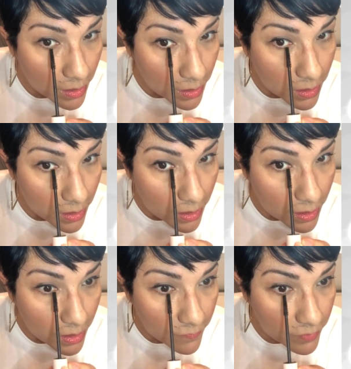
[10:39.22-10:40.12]
And I haven't
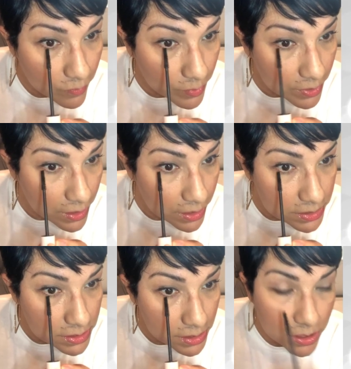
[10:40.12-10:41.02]
even put any concealer
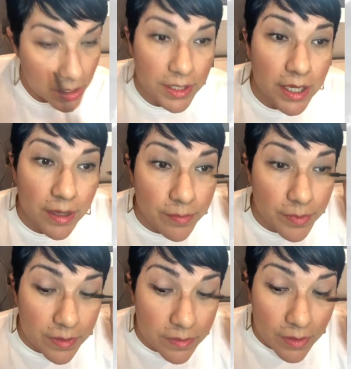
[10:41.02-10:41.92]
on yet, but it's
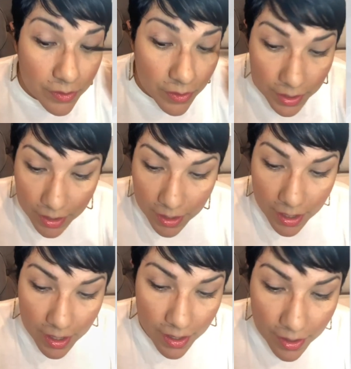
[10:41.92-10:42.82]
all good.
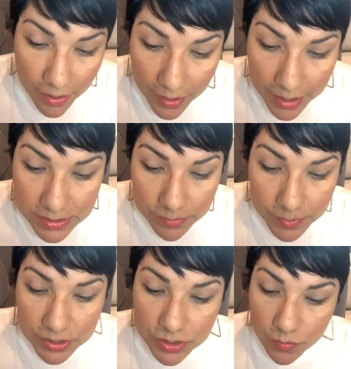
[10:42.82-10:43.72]
All right, so I'm gonna do
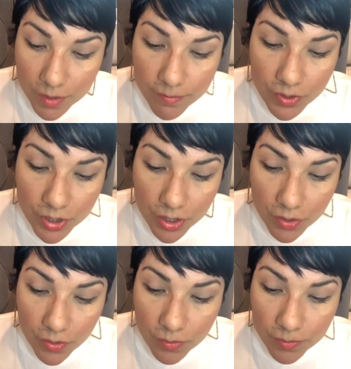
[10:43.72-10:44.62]
one more
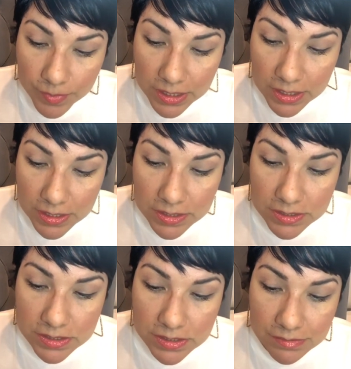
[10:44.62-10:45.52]
coat because
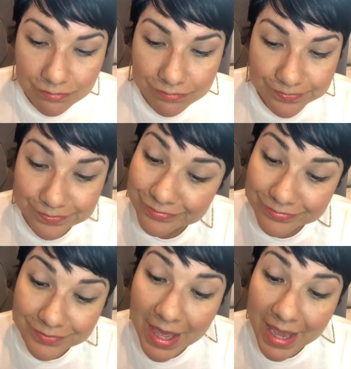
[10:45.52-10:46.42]
I
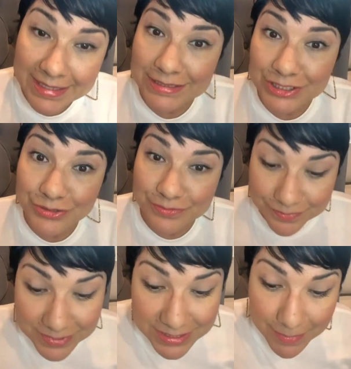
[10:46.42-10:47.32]
need to, because
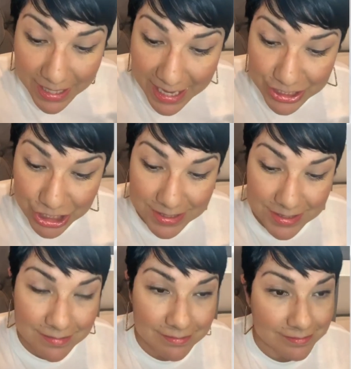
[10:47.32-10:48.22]
my lashes,
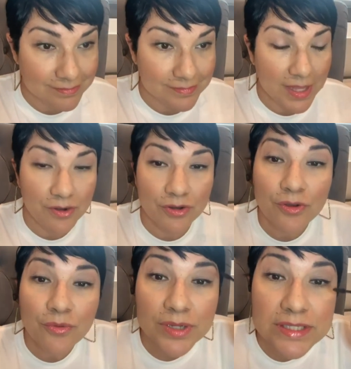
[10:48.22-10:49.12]
I don't know
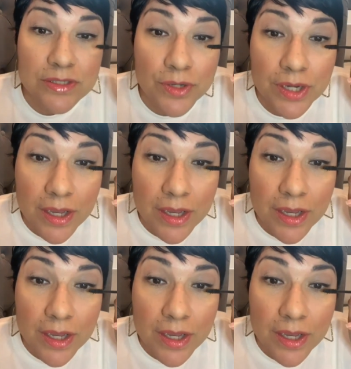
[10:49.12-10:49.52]
what's going on.